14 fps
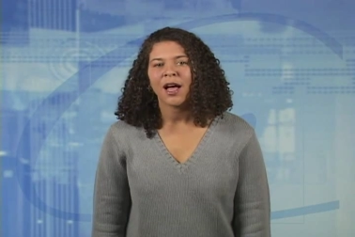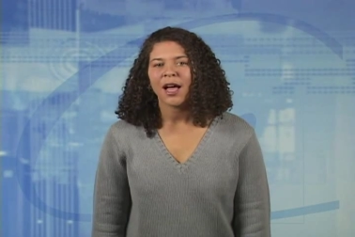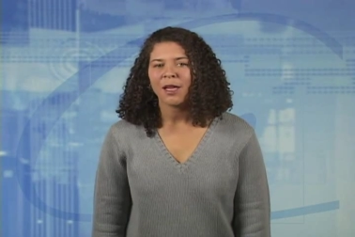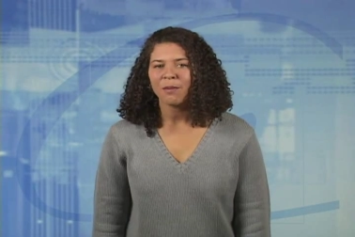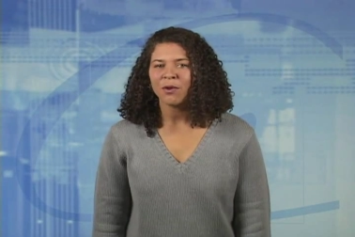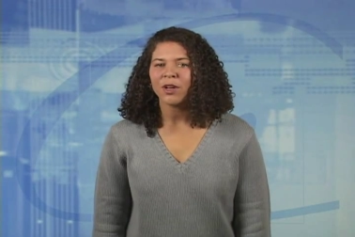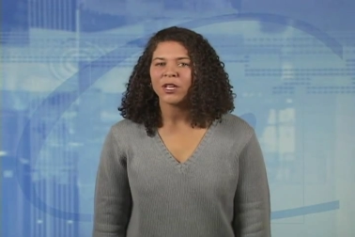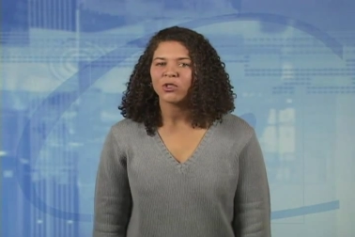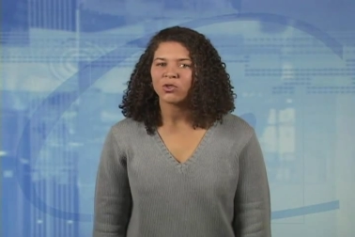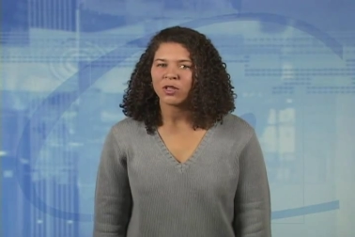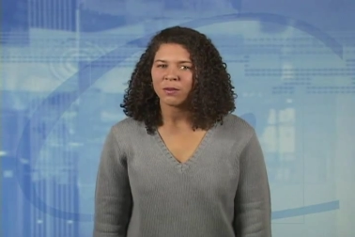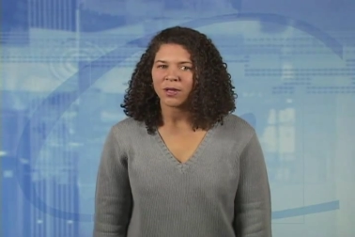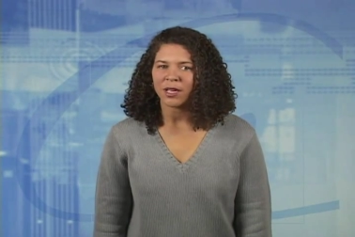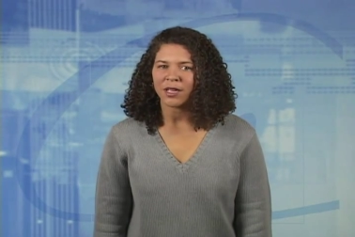
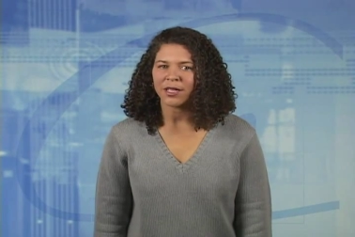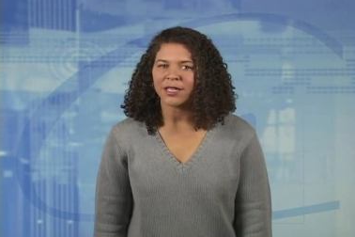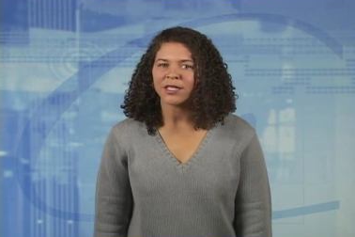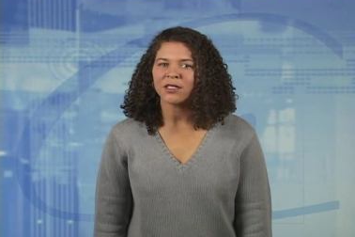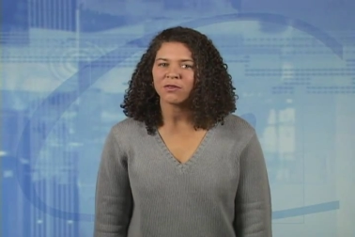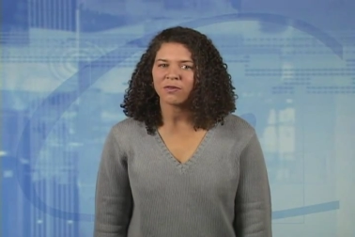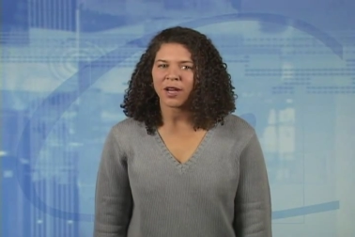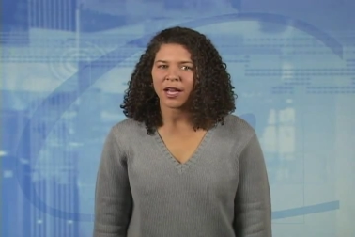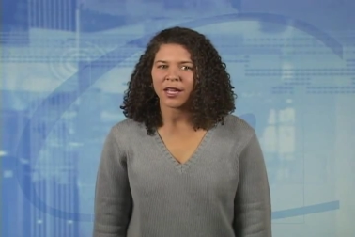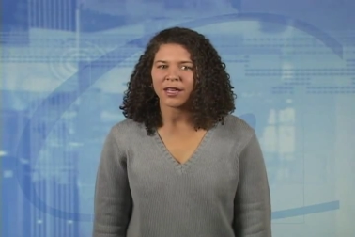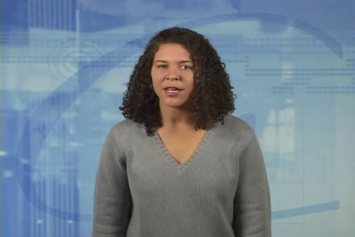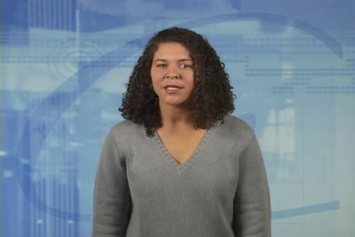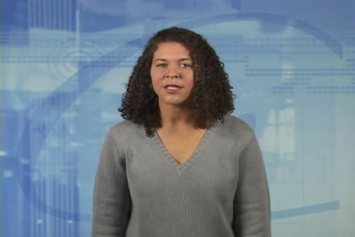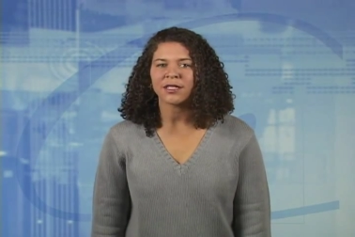Hyponatremia is
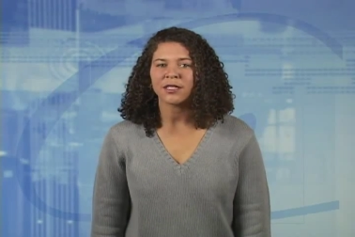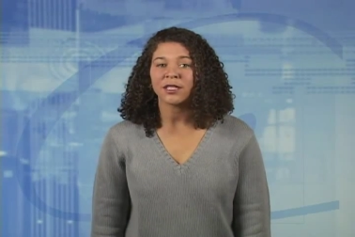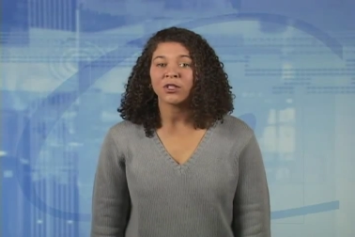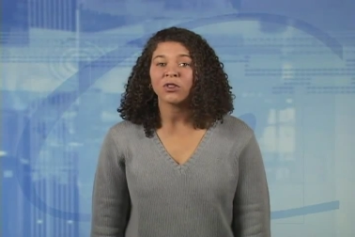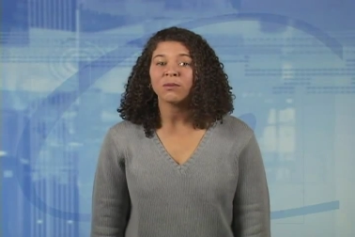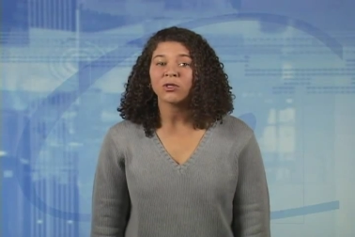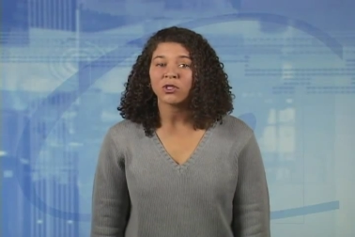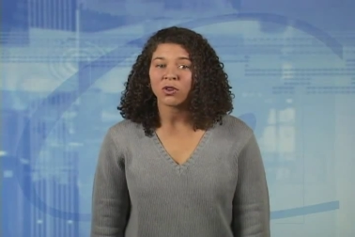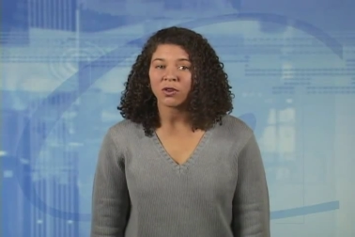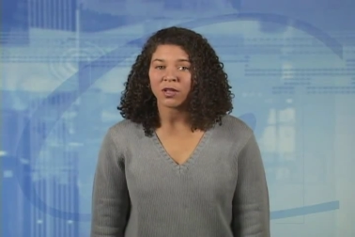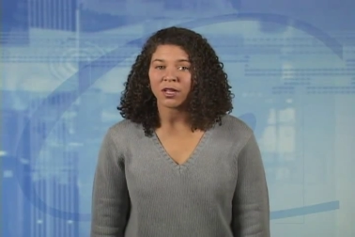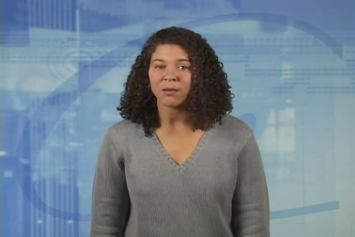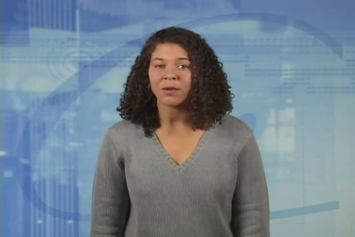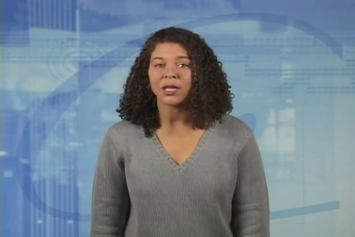defined as a serum
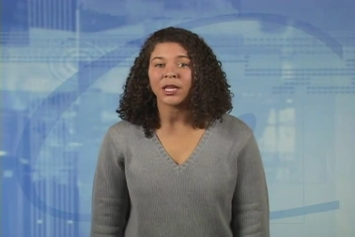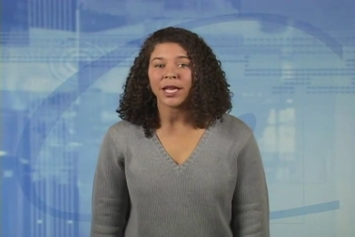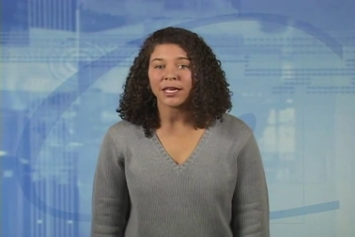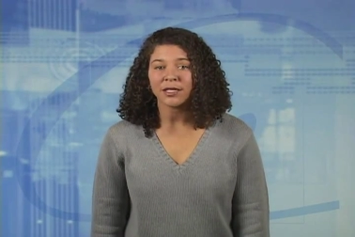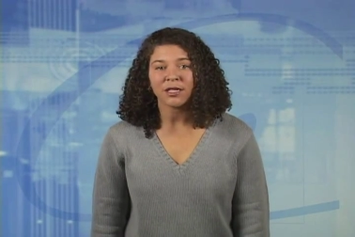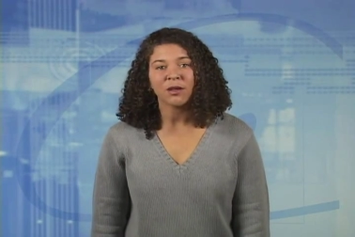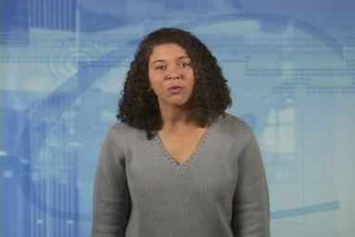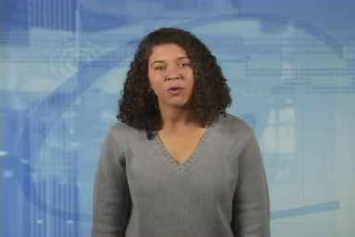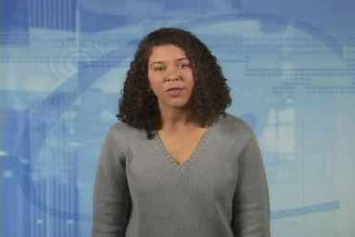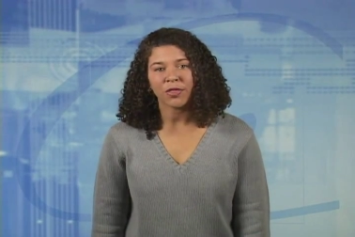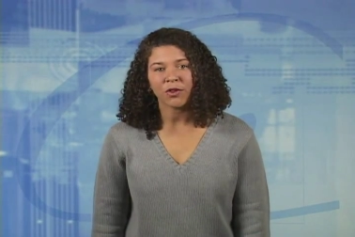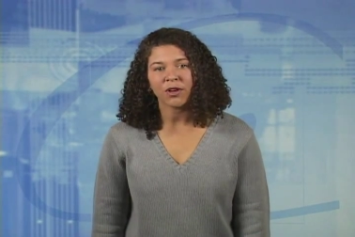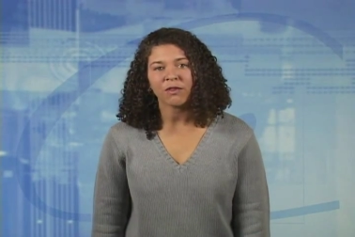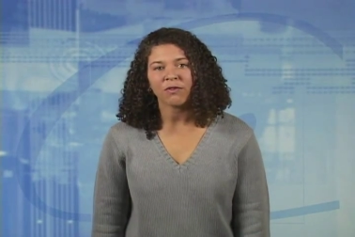sodium less than
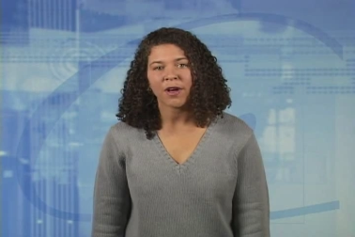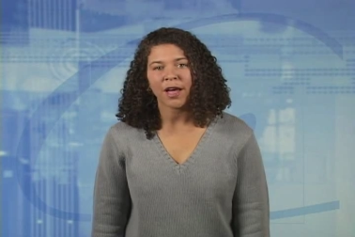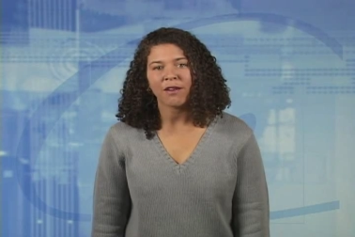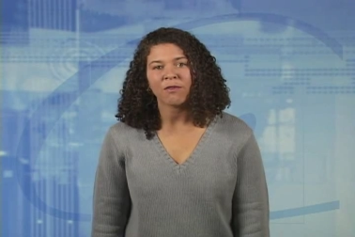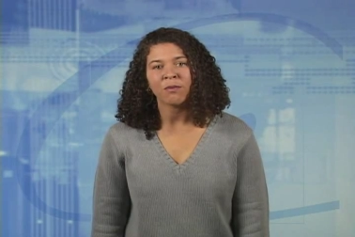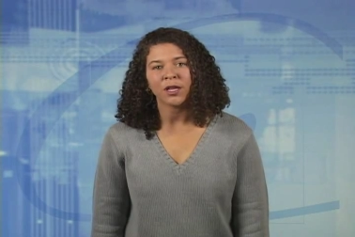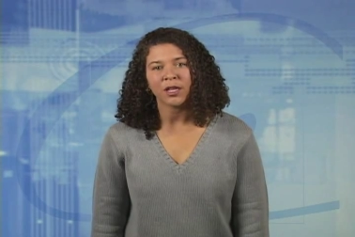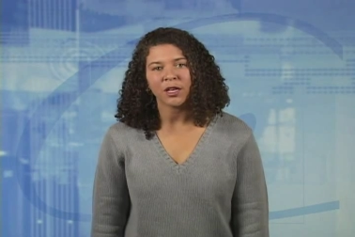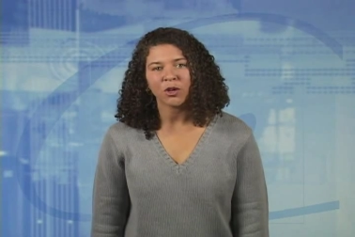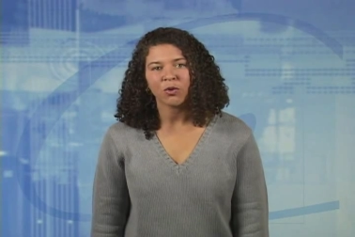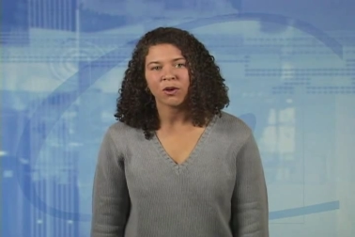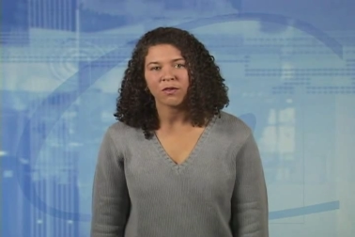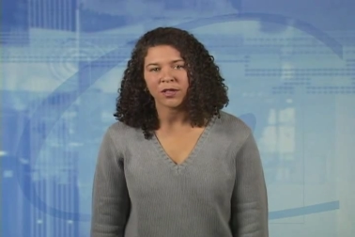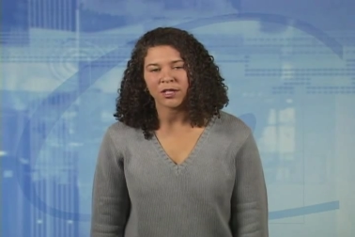135
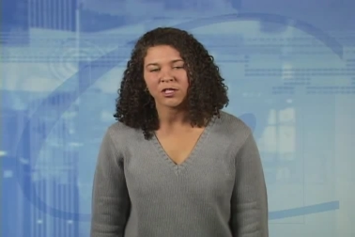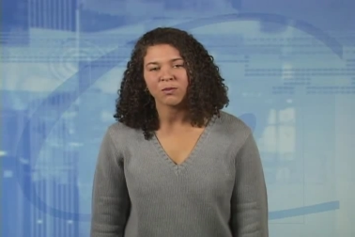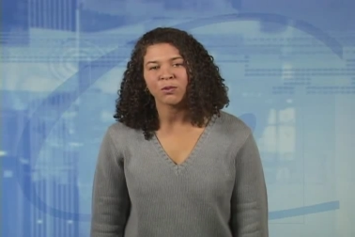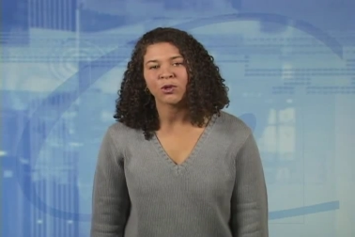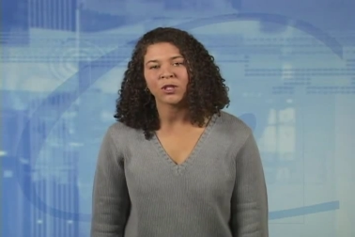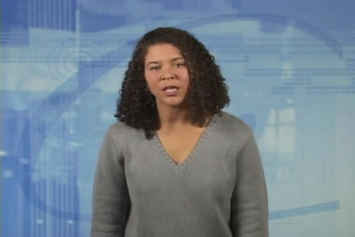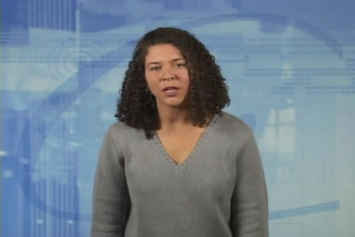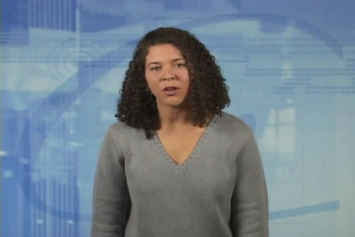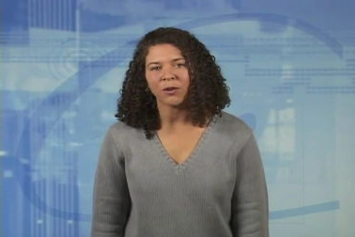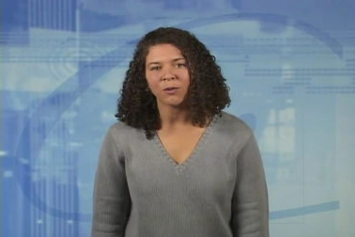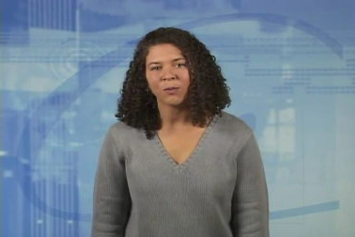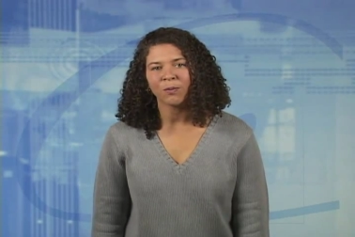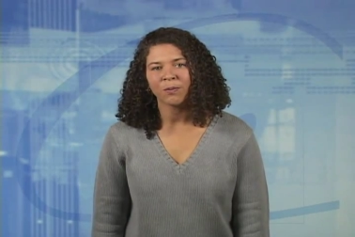milliequivalents per liter.